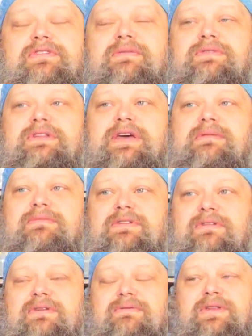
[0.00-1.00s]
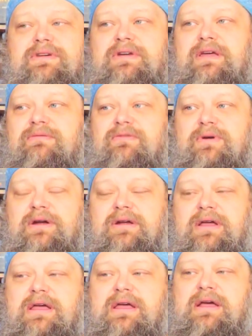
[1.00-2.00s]
several times in video games
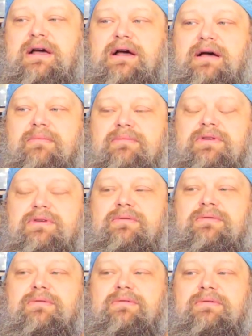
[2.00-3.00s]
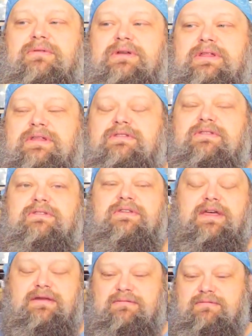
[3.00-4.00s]
where and this is
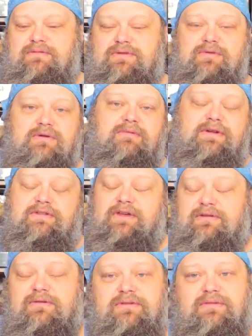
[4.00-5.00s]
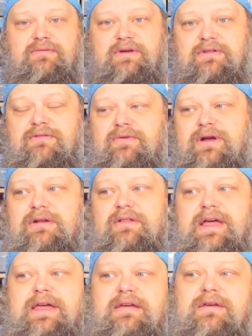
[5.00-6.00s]
newer ones and older ones, where
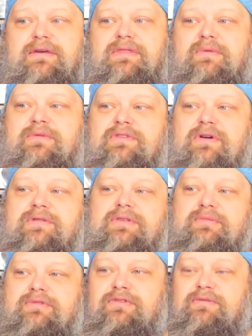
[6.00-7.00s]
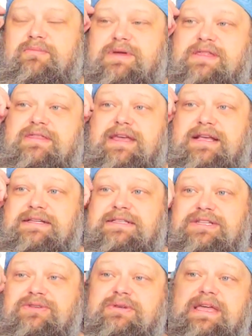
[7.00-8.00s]
there would be things
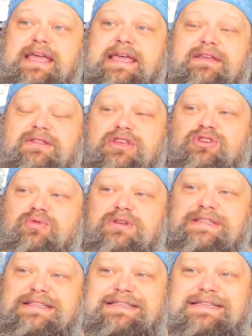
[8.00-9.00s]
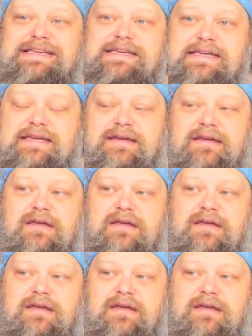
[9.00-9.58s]
that you could see,